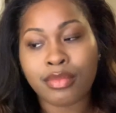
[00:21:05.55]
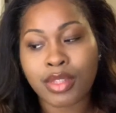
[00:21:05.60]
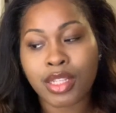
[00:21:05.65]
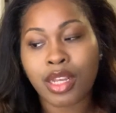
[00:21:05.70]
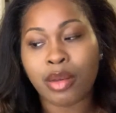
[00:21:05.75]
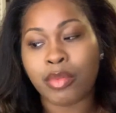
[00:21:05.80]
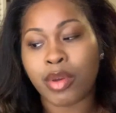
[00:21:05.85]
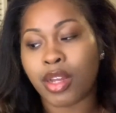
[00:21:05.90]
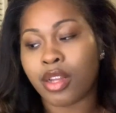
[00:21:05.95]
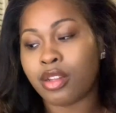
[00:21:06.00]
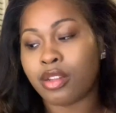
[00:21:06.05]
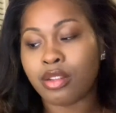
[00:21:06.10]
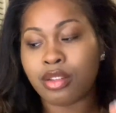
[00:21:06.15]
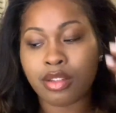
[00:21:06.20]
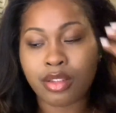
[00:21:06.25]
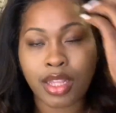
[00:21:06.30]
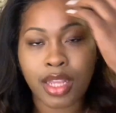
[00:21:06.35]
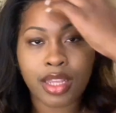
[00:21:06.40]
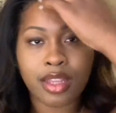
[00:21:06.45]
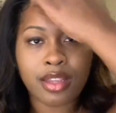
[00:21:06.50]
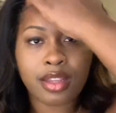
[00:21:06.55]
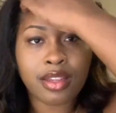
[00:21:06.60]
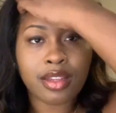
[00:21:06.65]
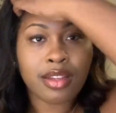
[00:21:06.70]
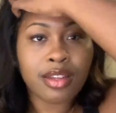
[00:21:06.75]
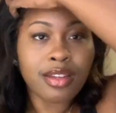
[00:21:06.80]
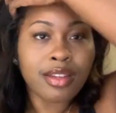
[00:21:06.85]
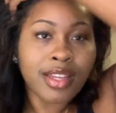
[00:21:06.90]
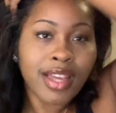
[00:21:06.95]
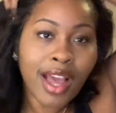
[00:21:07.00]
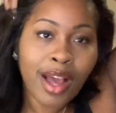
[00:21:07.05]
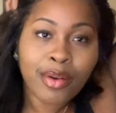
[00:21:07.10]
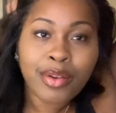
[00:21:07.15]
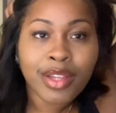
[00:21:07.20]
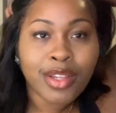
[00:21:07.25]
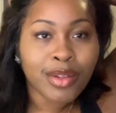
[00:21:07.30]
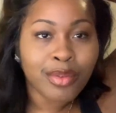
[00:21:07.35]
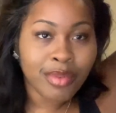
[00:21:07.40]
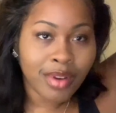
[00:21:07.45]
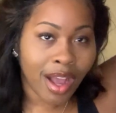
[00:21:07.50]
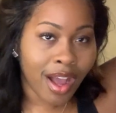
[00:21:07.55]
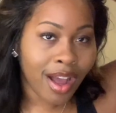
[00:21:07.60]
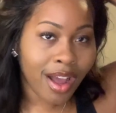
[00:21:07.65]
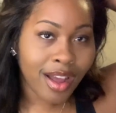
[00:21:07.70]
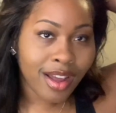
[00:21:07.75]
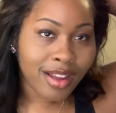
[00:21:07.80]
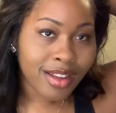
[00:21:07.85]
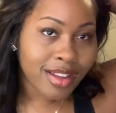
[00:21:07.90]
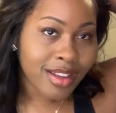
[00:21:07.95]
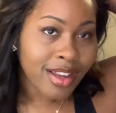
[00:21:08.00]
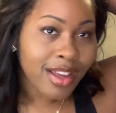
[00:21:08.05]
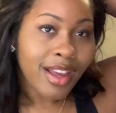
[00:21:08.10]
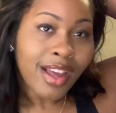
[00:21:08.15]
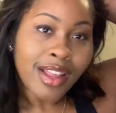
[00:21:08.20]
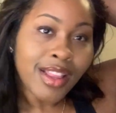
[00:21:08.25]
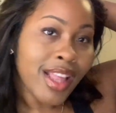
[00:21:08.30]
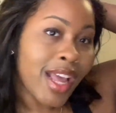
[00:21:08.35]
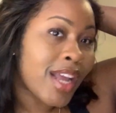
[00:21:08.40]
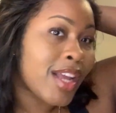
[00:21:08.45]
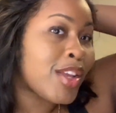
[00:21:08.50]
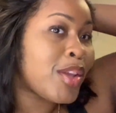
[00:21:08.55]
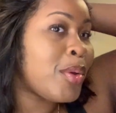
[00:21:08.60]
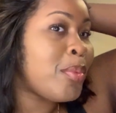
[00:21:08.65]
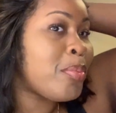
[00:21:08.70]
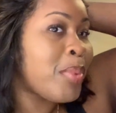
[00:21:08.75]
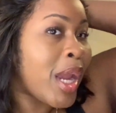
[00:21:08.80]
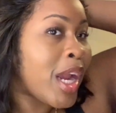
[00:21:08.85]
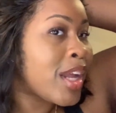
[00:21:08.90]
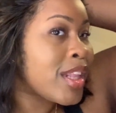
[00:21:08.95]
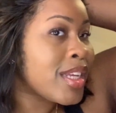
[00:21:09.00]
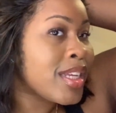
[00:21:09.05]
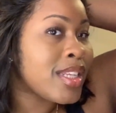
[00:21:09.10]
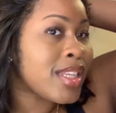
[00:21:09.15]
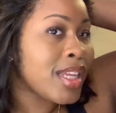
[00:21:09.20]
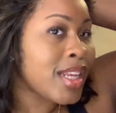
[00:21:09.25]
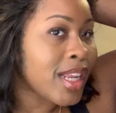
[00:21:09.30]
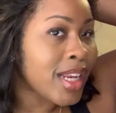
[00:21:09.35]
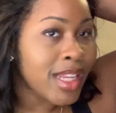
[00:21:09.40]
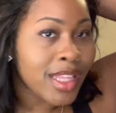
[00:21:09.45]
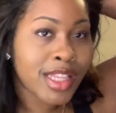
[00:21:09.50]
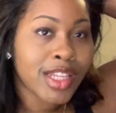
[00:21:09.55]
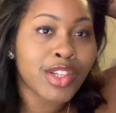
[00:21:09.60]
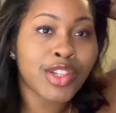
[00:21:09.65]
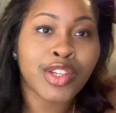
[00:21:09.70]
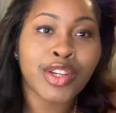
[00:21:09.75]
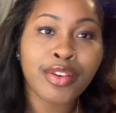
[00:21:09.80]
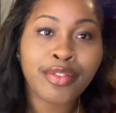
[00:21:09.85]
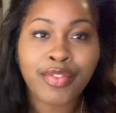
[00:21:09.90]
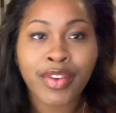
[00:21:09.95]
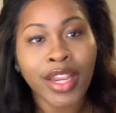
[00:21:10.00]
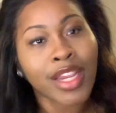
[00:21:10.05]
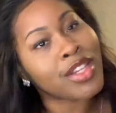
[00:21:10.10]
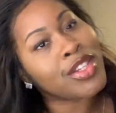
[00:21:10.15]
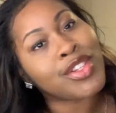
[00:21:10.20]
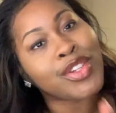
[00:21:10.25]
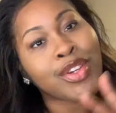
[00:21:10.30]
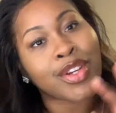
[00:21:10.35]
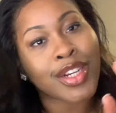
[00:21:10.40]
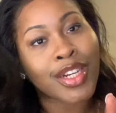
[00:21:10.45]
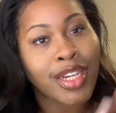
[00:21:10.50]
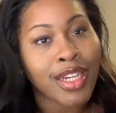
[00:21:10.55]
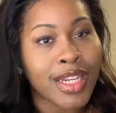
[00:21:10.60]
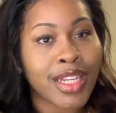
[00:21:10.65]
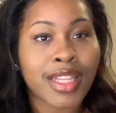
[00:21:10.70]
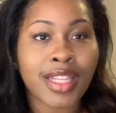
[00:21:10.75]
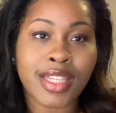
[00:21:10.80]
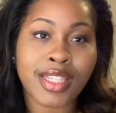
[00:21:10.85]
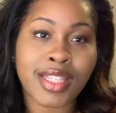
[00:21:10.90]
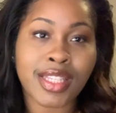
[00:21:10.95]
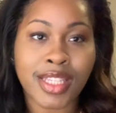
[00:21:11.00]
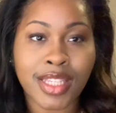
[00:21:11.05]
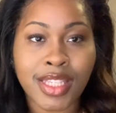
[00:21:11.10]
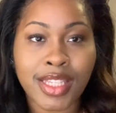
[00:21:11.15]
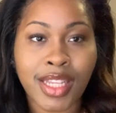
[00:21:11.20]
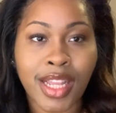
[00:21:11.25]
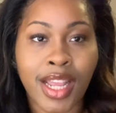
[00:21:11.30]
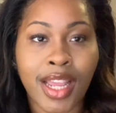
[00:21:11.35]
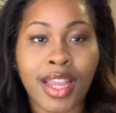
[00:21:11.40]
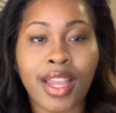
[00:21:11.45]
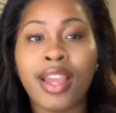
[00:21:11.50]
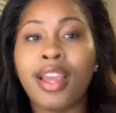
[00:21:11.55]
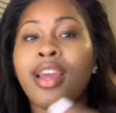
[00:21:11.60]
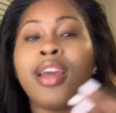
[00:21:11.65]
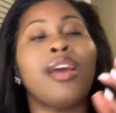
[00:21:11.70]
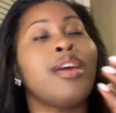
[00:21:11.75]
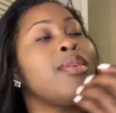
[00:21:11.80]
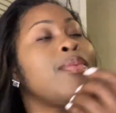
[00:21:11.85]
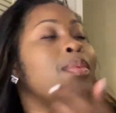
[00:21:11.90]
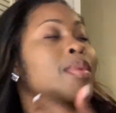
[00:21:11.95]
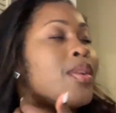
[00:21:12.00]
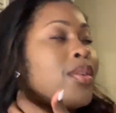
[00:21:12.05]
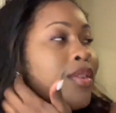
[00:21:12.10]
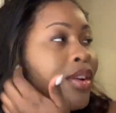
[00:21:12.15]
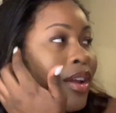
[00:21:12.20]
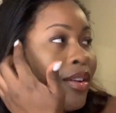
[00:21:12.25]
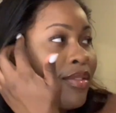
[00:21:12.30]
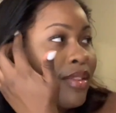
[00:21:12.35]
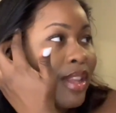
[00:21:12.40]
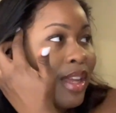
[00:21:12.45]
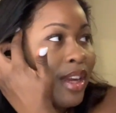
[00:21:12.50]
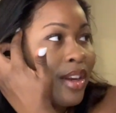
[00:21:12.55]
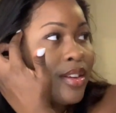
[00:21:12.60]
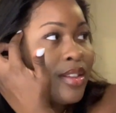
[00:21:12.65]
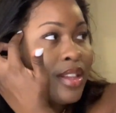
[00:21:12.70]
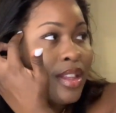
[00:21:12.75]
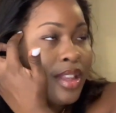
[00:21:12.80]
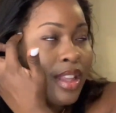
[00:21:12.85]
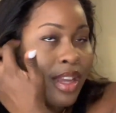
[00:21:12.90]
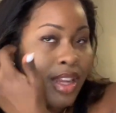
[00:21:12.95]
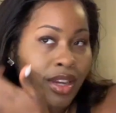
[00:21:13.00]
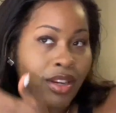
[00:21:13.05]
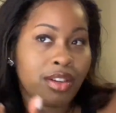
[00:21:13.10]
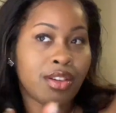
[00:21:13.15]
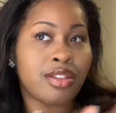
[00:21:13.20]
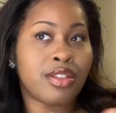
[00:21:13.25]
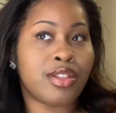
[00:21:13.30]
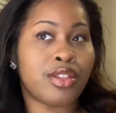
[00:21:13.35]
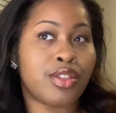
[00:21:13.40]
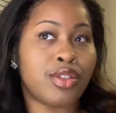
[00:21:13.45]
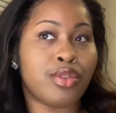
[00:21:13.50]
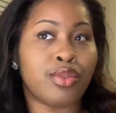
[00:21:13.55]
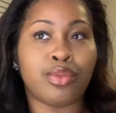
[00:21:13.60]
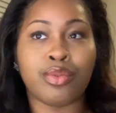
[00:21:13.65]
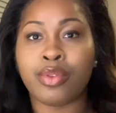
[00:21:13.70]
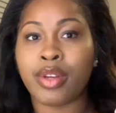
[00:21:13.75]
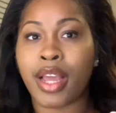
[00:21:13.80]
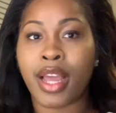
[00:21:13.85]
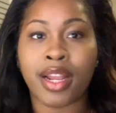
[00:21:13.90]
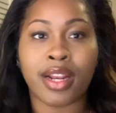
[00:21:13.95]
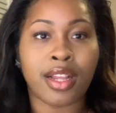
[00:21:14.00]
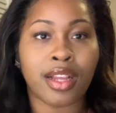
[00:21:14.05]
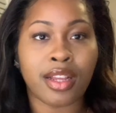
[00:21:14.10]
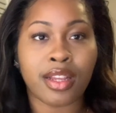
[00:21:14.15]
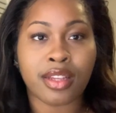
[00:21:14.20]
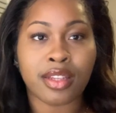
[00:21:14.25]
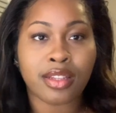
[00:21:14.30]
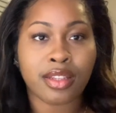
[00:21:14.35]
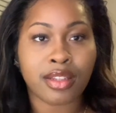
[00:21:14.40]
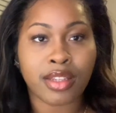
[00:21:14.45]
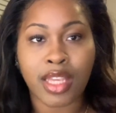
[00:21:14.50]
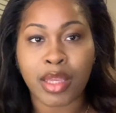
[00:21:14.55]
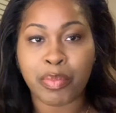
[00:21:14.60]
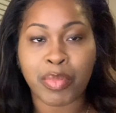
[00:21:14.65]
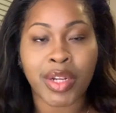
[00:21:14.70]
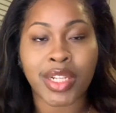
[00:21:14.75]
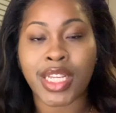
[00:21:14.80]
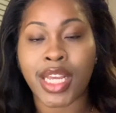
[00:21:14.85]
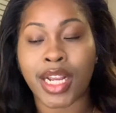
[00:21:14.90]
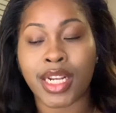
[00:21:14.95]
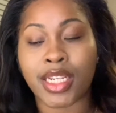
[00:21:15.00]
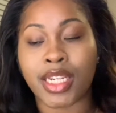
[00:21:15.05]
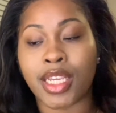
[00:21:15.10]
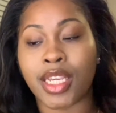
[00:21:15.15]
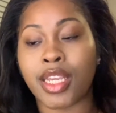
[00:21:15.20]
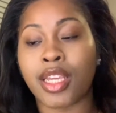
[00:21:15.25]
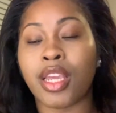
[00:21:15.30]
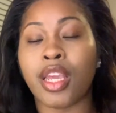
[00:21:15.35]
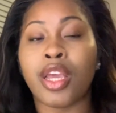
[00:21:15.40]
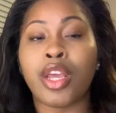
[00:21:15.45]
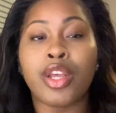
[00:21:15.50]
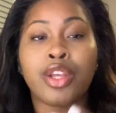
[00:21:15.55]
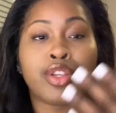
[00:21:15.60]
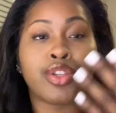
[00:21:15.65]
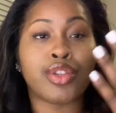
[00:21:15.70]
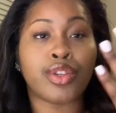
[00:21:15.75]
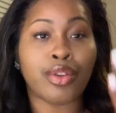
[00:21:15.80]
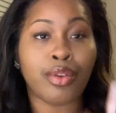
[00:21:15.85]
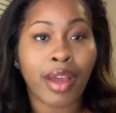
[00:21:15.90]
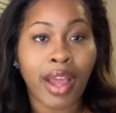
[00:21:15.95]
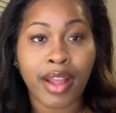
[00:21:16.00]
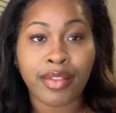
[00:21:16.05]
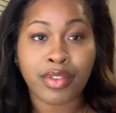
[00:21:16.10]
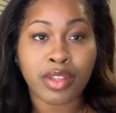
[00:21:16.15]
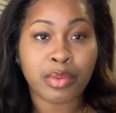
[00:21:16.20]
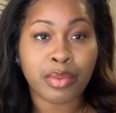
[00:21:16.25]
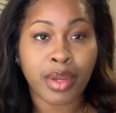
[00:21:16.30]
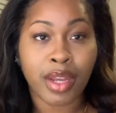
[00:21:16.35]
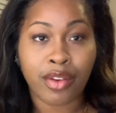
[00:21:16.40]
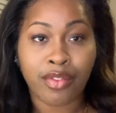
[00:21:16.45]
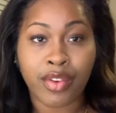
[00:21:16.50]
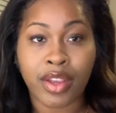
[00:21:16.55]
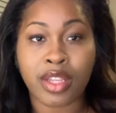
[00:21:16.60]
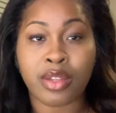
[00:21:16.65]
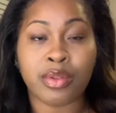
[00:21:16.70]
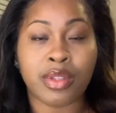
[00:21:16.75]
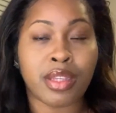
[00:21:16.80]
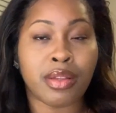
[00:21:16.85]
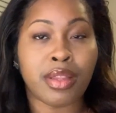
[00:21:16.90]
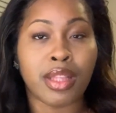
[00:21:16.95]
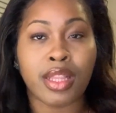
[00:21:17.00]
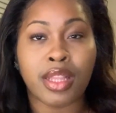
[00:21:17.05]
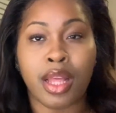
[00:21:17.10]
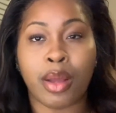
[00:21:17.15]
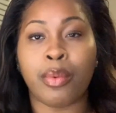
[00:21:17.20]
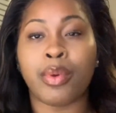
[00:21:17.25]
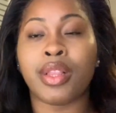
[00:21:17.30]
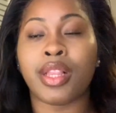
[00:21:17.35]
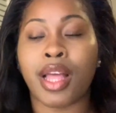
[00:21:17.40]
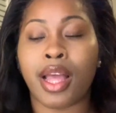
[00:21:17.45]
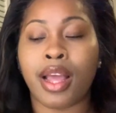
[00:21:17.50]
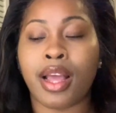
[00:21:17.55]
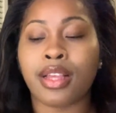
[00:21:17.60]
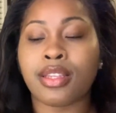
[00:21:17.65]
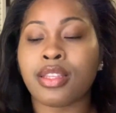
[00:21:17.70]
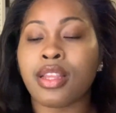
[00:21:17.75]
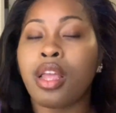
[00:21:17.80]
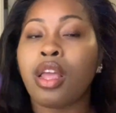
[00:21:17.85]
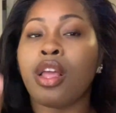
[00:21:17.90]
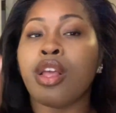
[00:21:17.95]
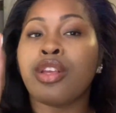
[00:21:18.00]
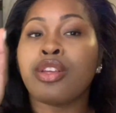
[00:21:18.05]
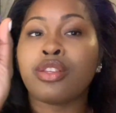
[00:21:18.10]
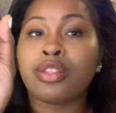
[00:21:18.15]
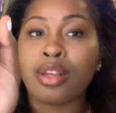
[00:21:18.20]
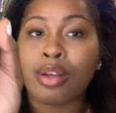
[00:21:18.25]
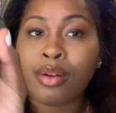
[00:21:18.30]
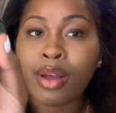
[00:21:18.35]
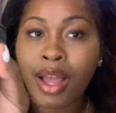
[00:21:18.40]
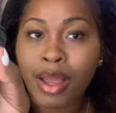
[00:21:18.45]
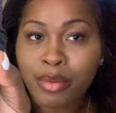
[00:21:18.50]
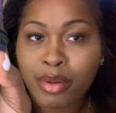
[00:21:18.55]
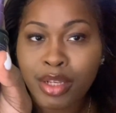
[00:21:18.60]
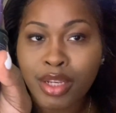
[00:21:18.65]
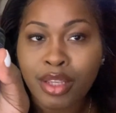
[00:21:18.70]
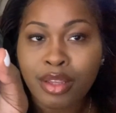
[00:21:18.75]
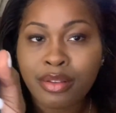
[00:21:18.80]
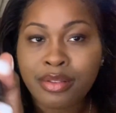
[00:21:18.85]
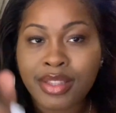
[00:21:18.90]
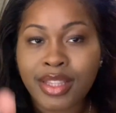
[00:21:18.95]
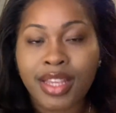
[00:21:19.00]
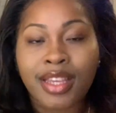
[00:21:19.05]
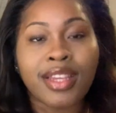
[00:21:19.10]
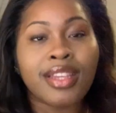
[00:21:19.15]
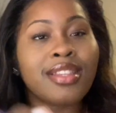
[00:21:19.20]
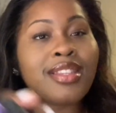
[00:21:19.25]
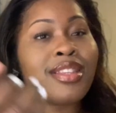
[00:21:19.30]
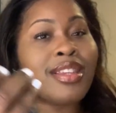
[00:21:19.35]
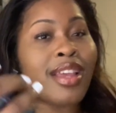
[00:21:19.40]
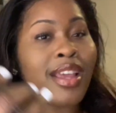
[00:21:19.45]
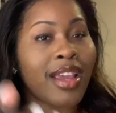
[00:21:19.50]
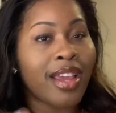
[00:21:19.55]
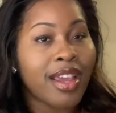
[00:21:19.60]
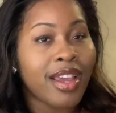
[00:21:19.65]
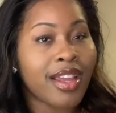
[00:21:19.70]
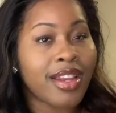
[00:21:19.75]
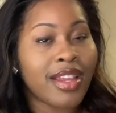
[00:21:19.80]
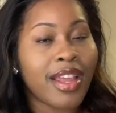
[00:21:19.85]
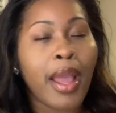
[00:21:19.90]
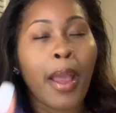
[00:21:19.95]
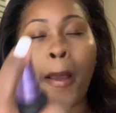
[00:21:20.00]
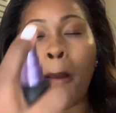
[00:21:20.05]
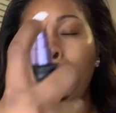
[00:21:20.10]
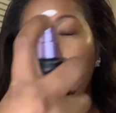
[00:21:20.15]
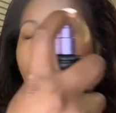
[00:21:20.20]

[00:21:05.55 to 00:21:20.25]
Come on, like, how can you not? Like, you barely did anything to your face. You're gonna need this to stay. We don't have layers and layers to kind of keep protected, so you have to spray your face with something that will last. So I'm gonna use this, and yeah.